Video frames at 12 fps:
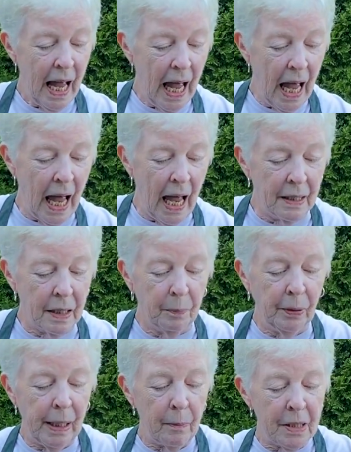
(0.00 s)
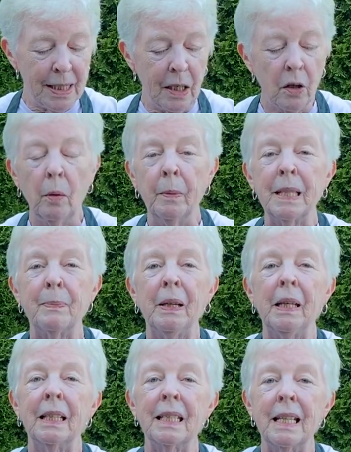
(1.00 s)
and the plant material must be
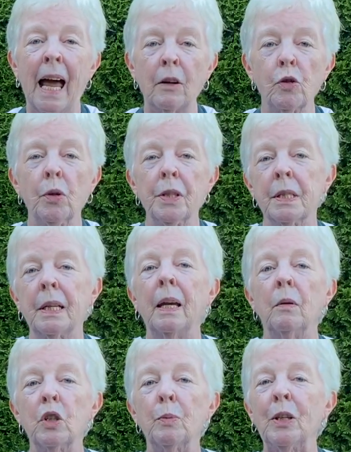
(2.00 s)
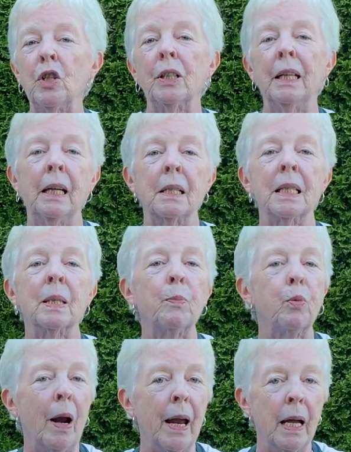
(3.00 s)
in its natural state, which means you can't
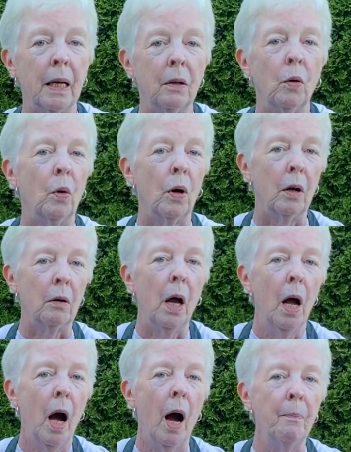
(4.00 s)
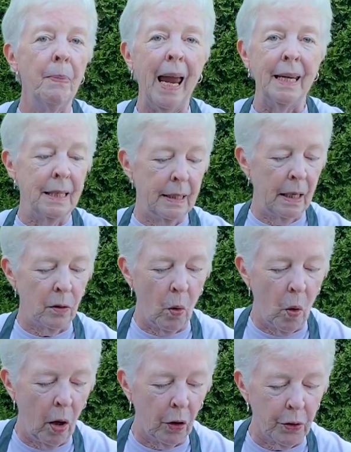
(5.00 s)
spray it or paint it at
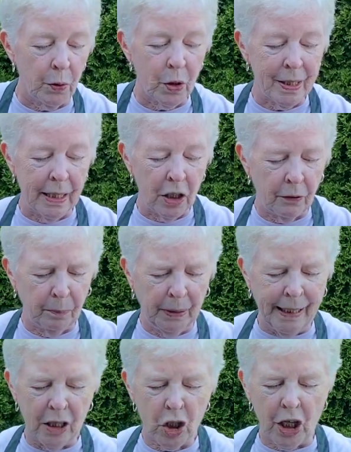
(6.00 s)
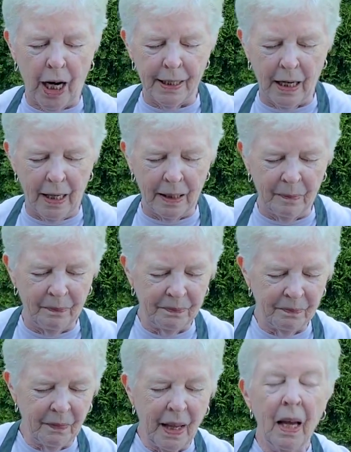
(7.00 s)
all or use plant shine on it.
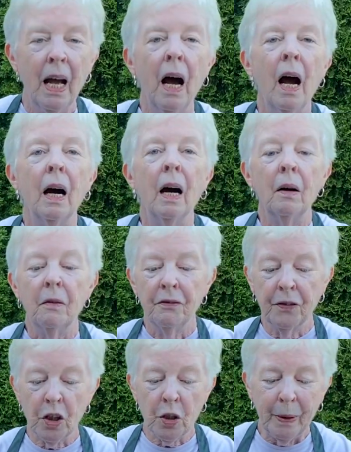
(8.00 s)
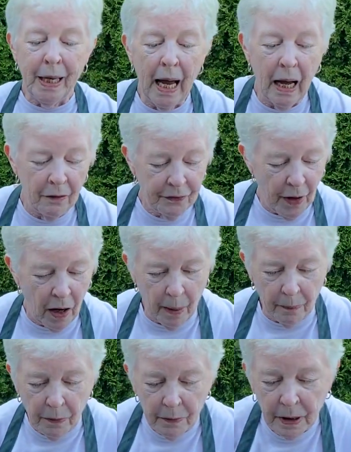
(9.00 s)
First we have
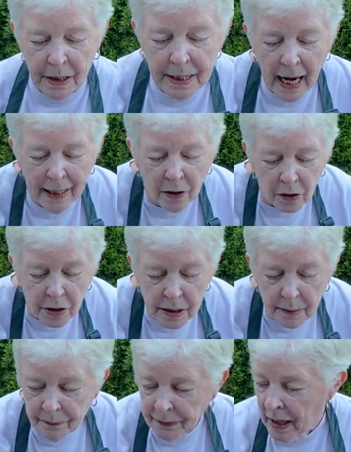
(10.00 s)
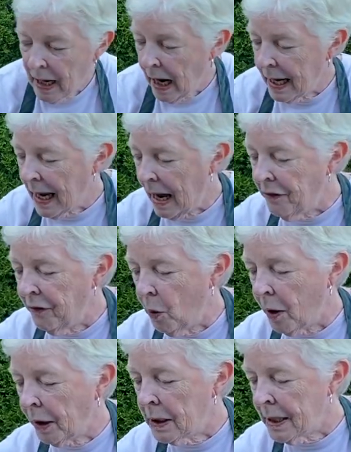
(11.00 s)
containers. I have
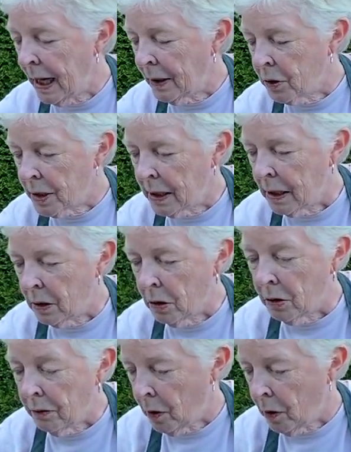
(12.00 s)
4 containers here,